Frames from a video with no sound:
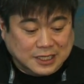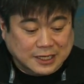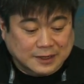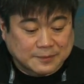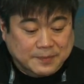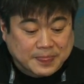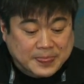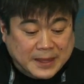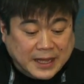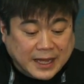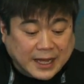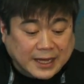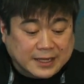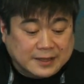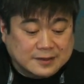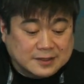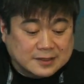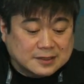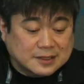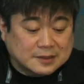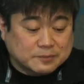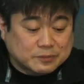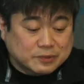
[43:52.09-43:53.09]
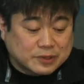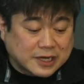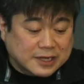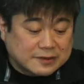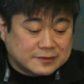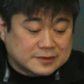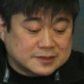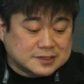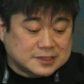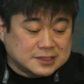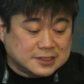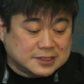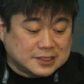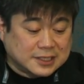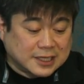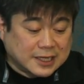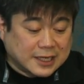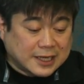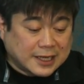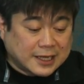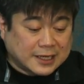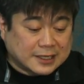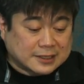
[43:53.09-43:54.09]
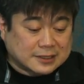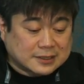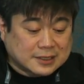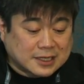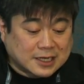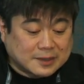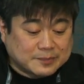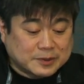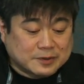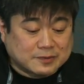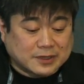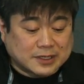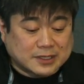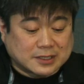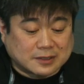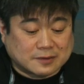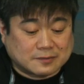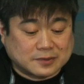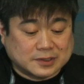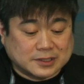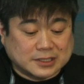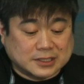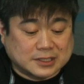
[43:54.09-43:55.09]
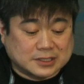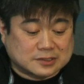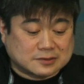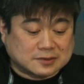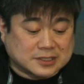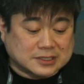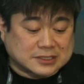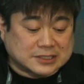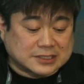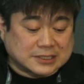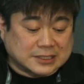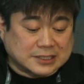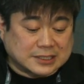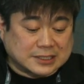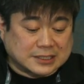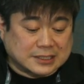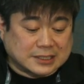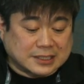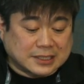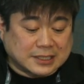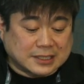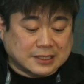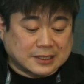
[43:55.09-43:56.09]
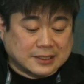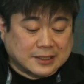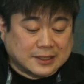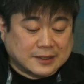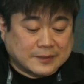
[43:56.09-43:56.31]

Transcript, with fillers: Uh, I think that privacy and copyright are really interesting in that